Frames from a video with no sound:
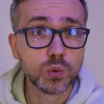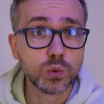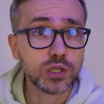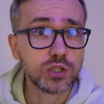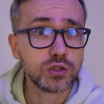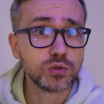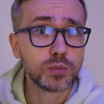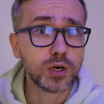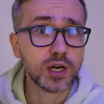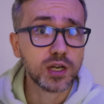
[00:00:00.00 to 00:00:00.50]
where
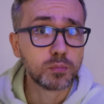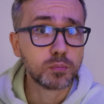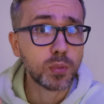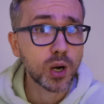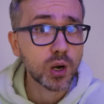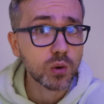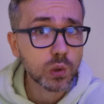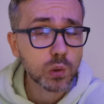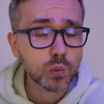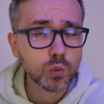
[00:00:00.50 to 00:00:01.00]
you buy
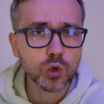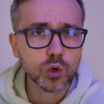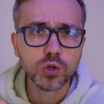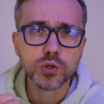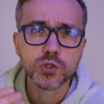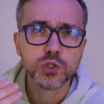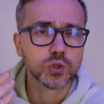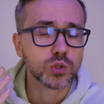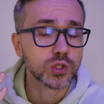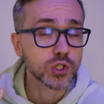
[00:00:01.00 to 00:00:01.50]
power
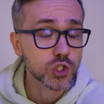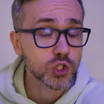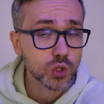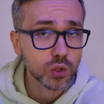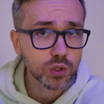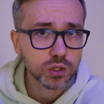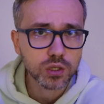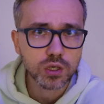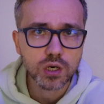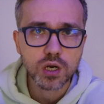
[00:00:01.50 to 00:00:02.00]
walls or
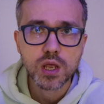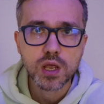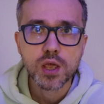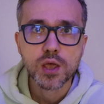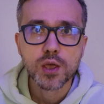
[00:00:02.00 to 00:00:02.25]
solar.